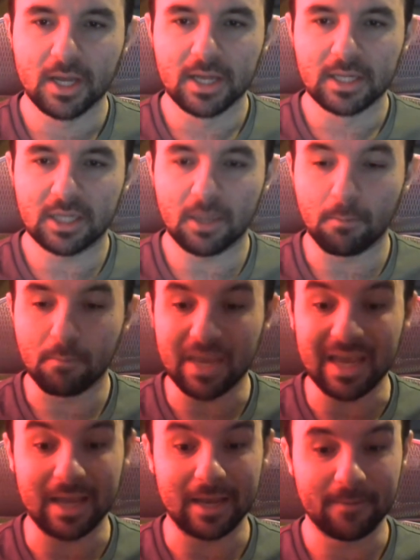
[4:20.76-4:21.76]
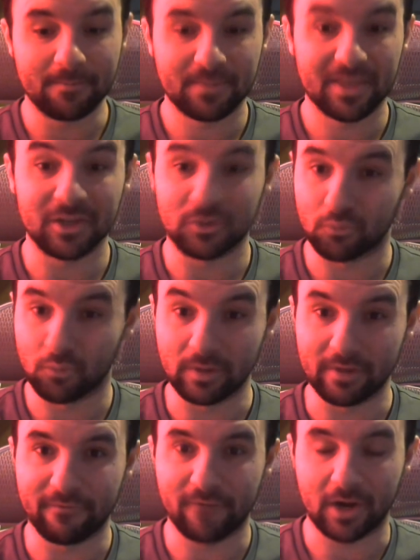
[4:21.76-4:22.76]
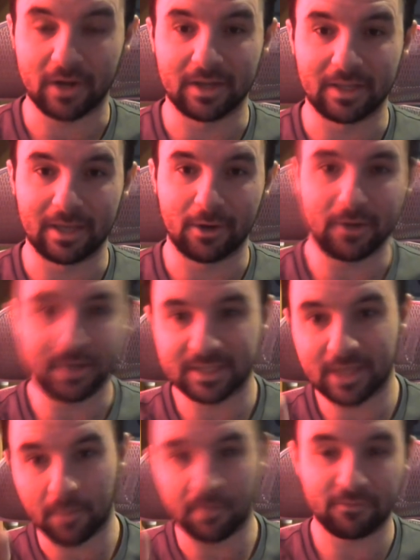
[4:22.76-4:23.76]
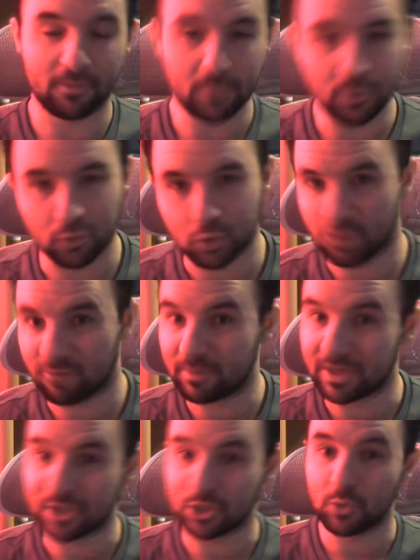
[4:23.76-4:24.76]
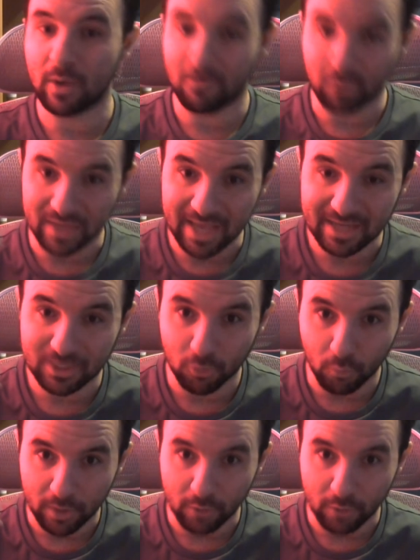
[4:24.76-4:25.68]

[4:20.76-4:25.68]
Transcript: to me is really fucking hilarious coming from you, Triff, because you have yet to win a